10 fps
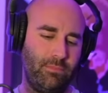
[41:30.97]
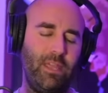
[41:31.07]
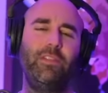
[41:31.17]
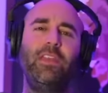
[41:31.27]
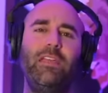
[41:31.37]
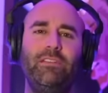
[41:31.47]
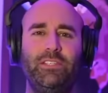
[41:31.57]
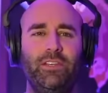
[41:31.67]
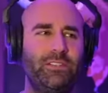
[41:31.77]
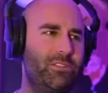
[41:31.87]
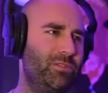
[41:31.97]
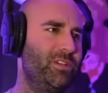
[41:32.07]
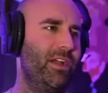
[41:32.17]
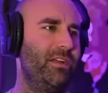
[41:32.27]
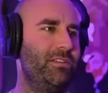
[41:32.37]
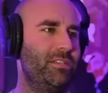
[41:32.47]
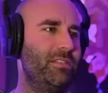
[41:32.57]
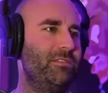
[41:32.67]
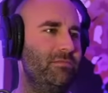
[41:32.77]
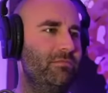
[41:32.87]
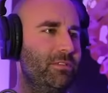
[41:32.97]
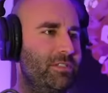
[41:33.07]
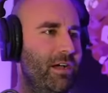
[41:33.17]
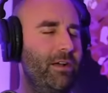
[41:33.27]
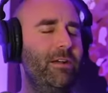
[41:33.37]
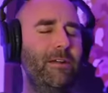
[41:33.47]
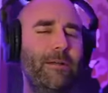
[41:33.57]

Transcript: in the Navy SEALs that's retired, since retired.